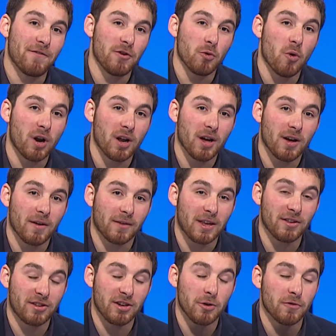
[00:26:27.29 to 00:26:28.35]
you want to
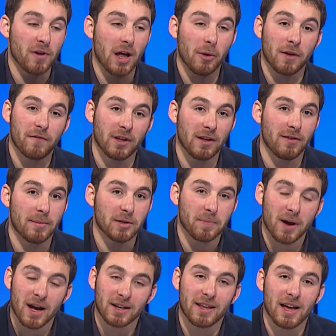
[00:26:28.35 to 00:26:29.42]
continue following Philly Famous
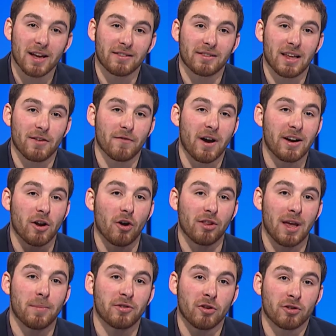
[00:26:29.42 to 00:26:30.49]
Podcast, find all
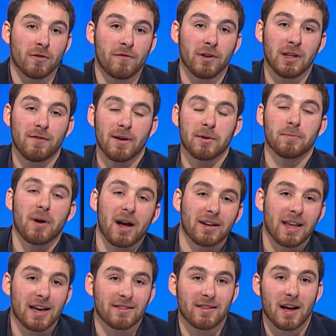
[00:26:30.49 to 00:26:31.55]
the episodes on
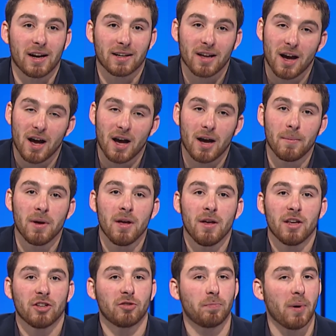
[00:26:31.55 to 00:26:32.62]
phillyfamouspodcast.com,
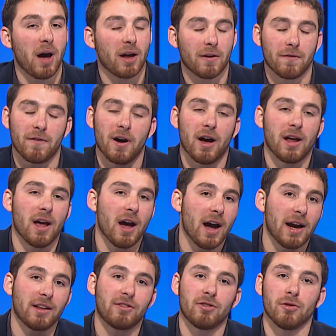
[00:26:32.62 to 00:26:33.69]
Spotify,
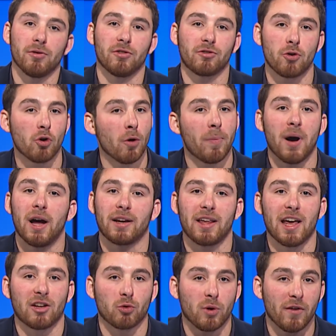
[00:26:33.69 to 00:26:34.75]
iTunes, Google
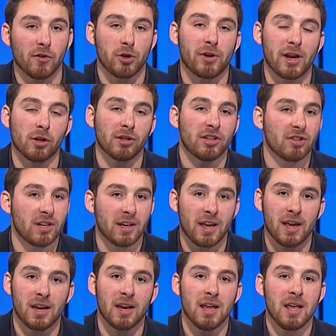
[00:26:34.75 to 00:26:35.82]
Podcasts, wherever you get your listening
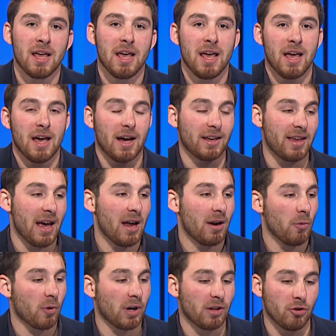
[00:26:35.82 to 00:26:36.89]
in.
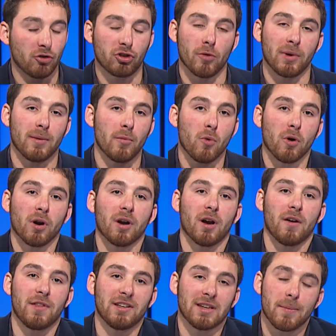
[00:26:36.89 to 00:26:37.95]
Again, we're going to do so many more
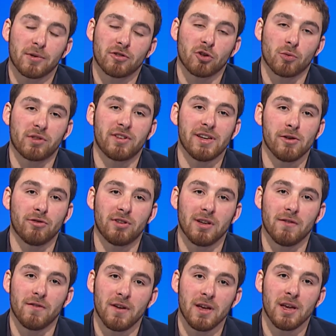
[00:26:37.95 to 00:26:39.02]
of these episodes with
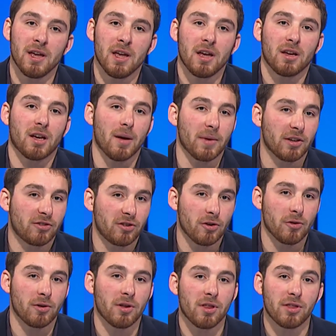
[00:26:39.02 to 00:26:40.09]
TUTV coming
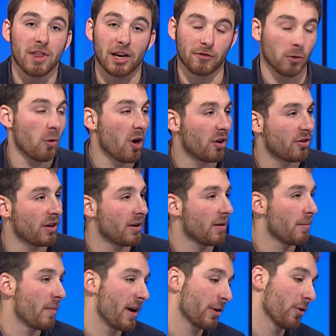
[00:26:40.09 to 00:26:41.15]
soon. Thanks for watching.
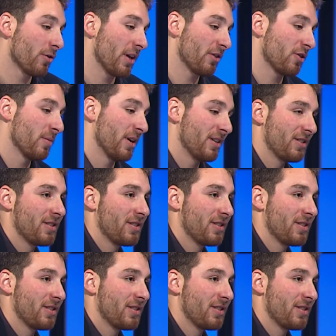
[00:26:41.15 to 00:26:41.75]
Michael, thanks so much.